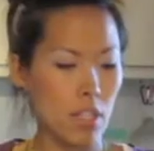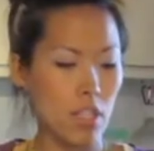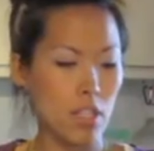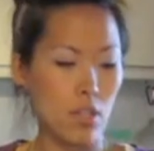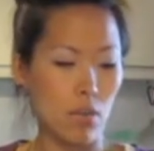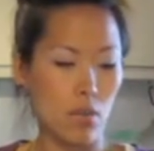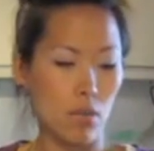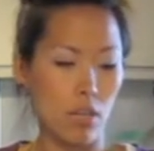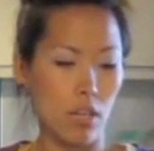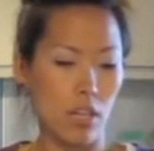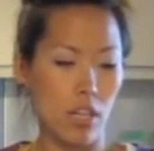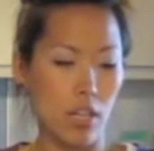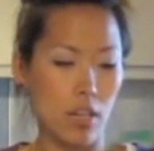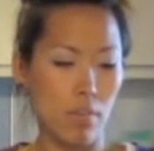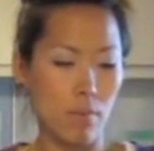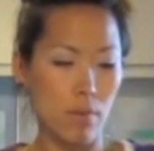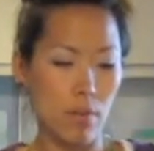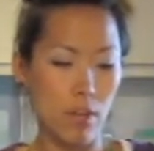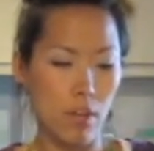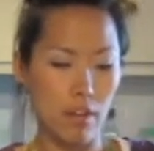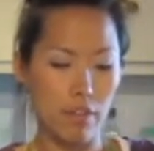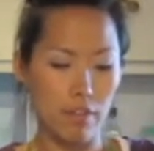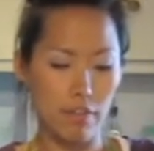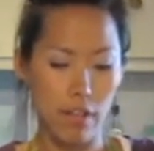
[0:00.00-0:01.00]
So we're going to put
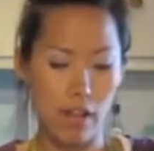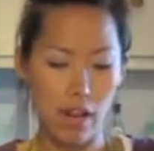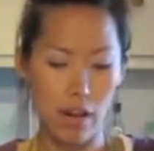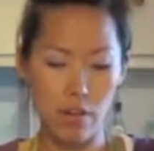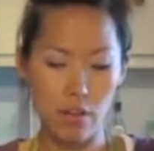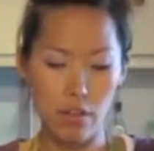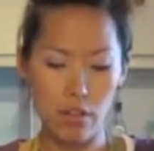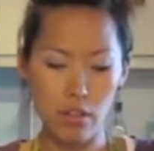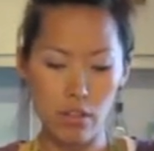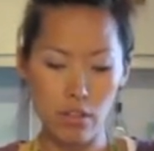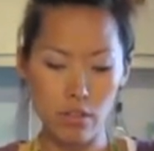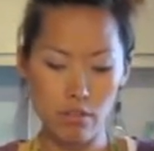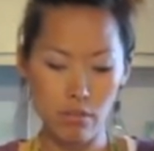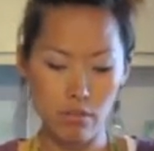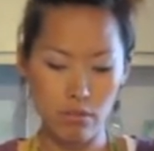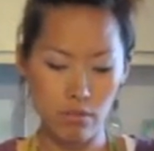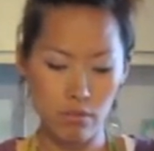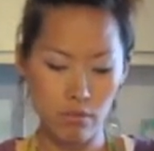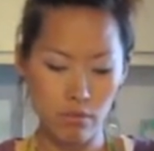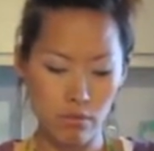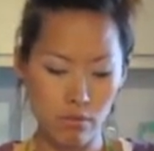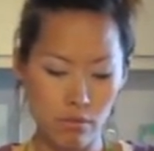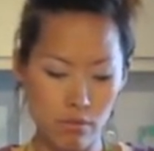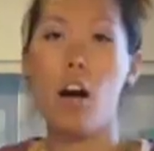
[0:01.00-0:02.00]
our flour,
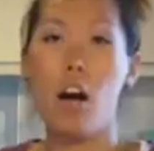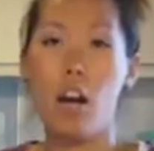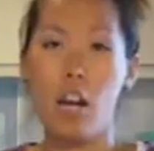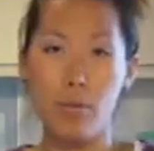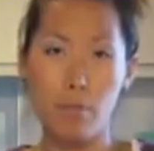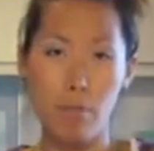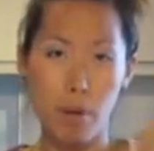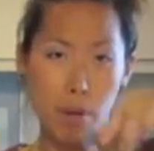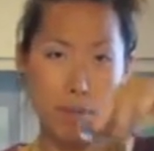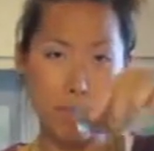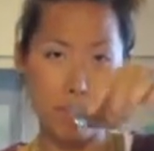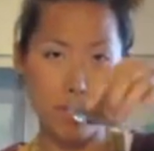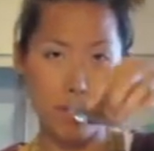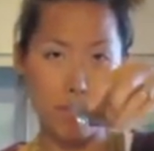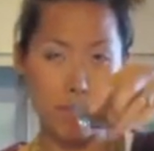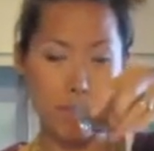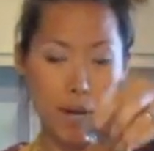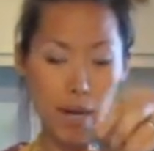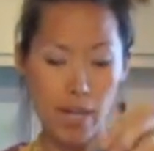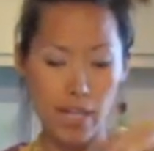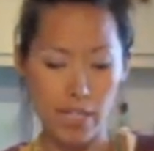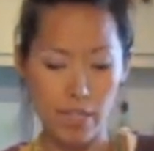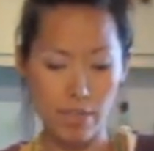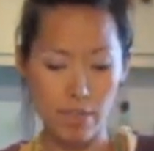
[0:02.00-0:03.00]
our pumpkin
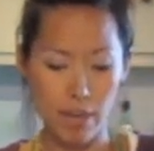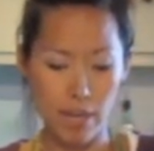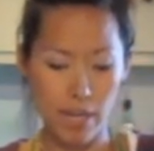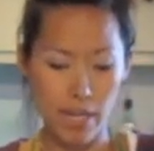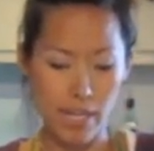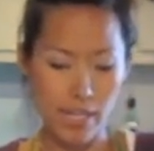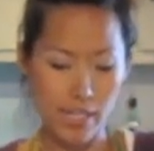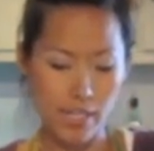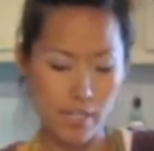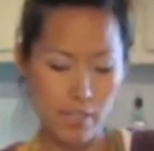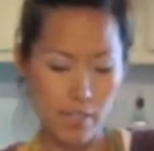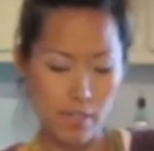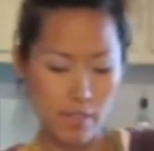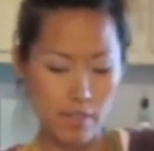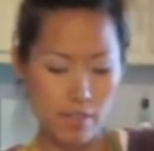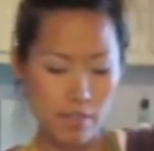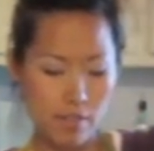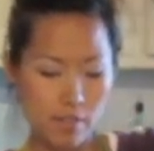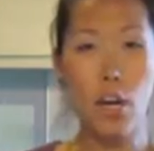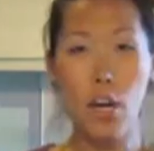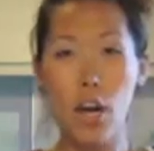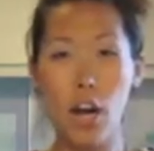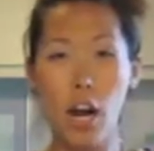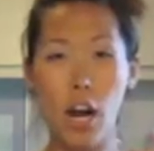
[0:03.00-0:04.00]
pie spice,
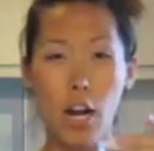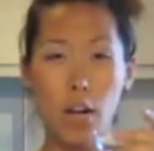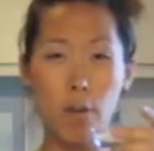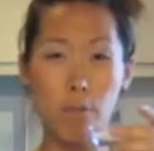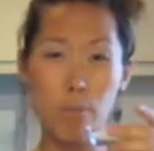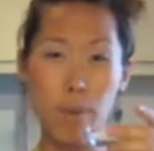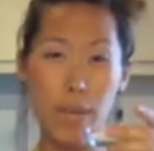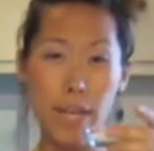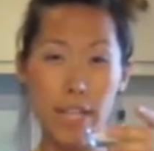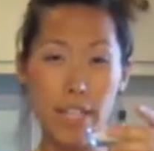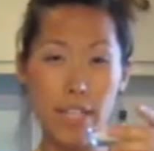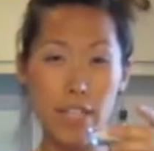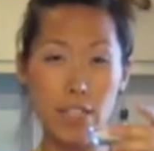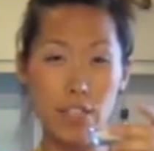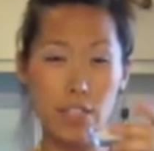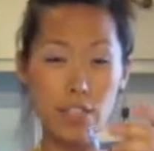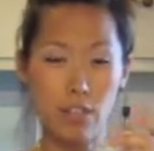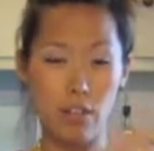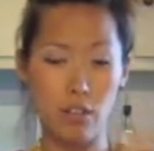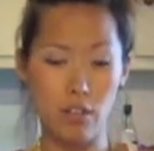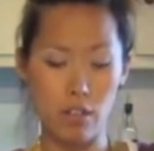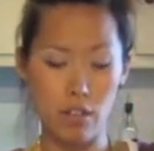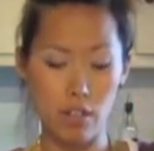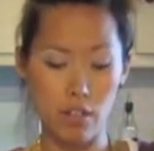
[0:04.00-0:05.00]
our baking
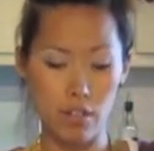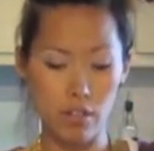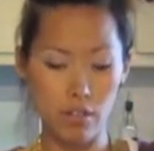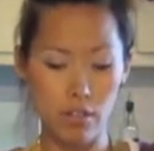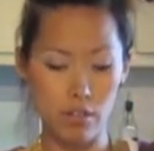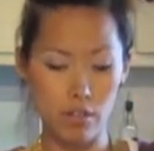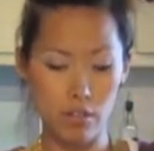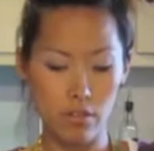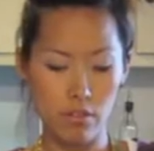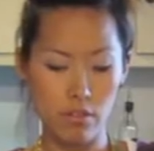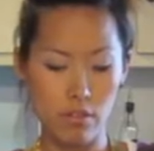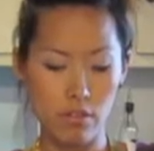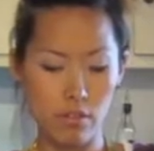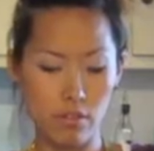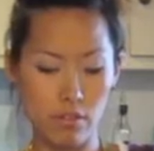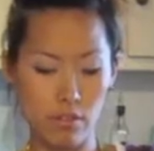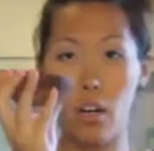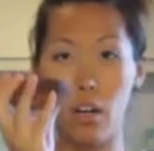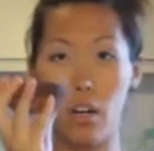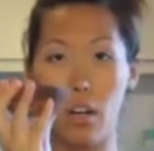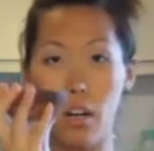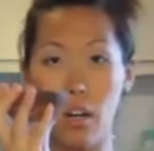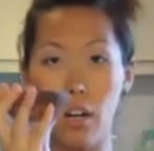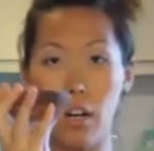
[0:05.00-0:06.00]
soda,
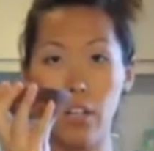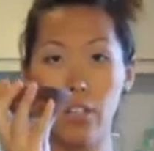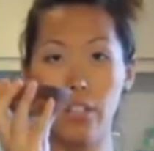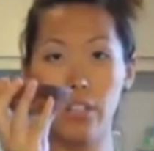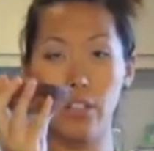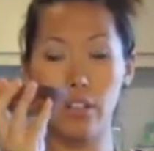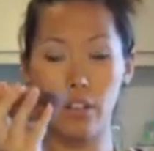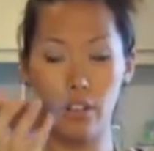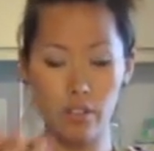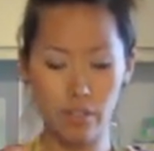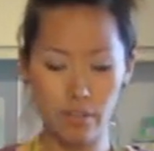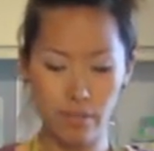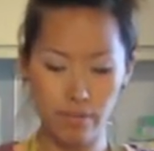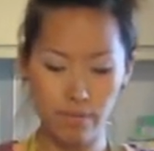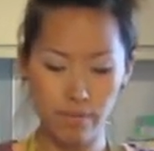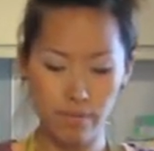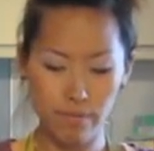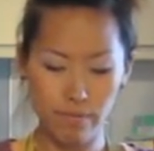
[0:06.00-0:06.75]
our salt,